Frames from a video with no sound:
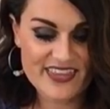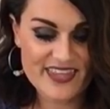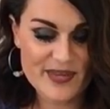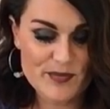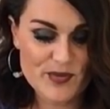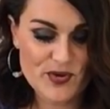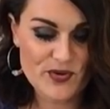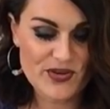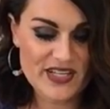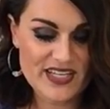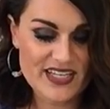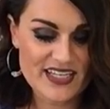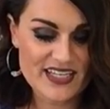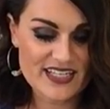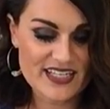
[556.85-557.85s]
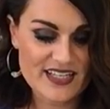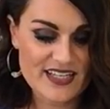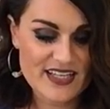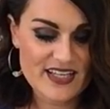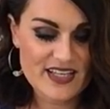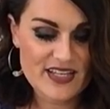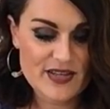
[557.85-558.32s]
theme going
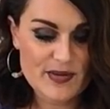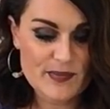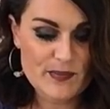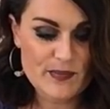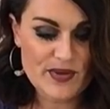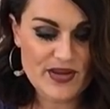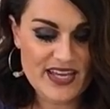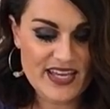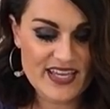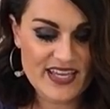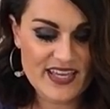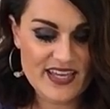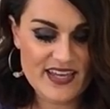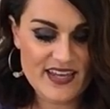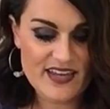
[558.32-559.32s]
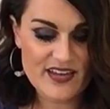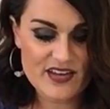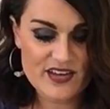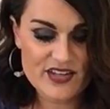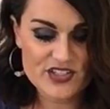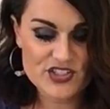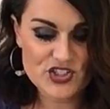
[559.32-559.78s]
in my
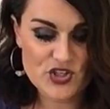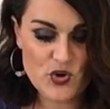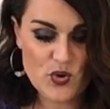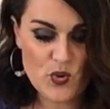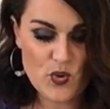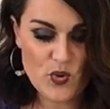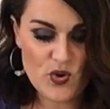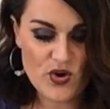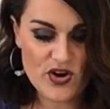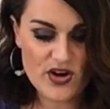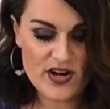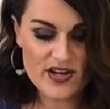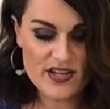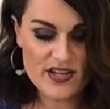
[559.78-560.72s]
decor.